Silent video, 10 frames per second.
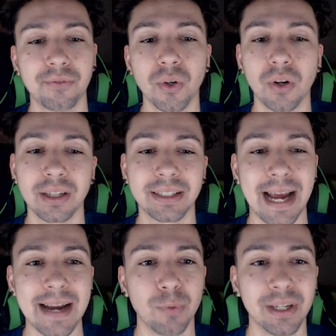for
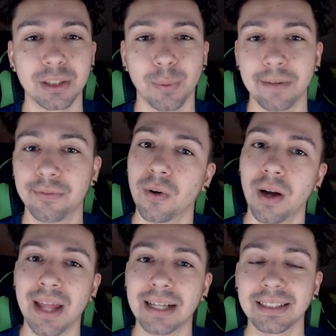game week
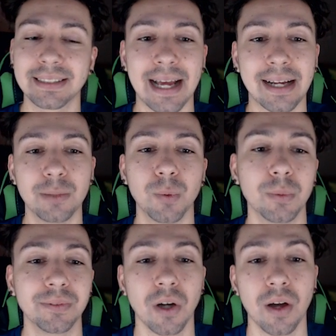24. And that's exactly
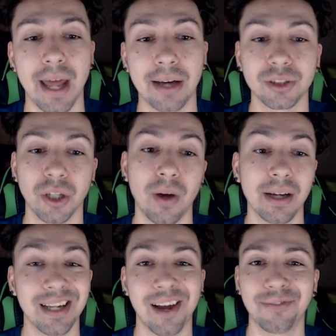what we've got now.
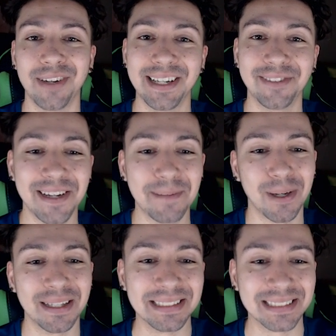So, yeah, really, really
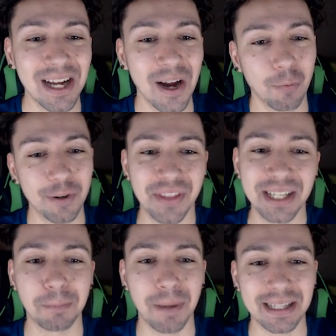pleased with
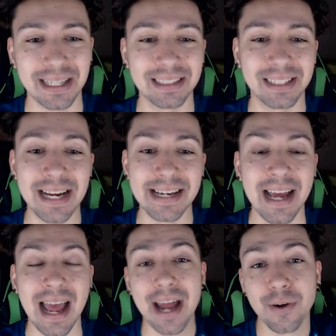this pick
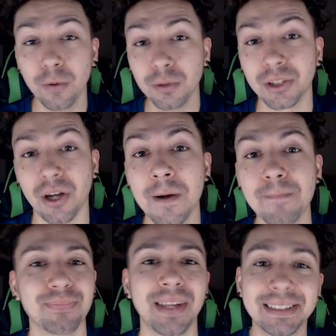indeed. And
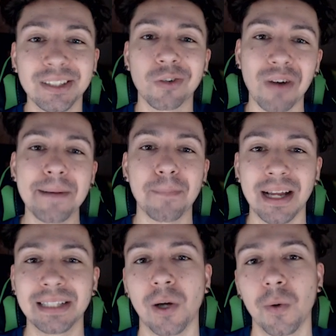also, he's a great
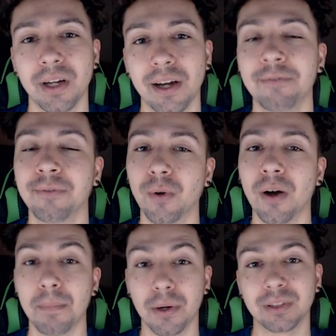placeholder
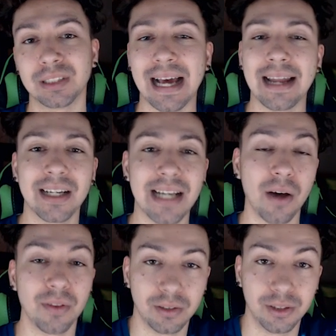for Mo Salah.
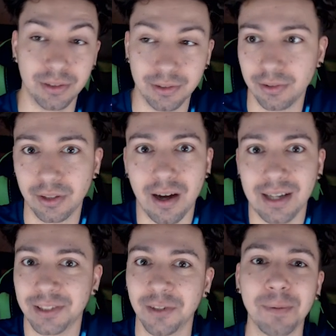Now, those of you
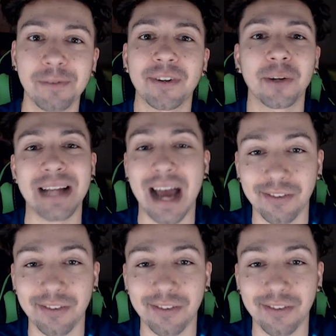guys who have been following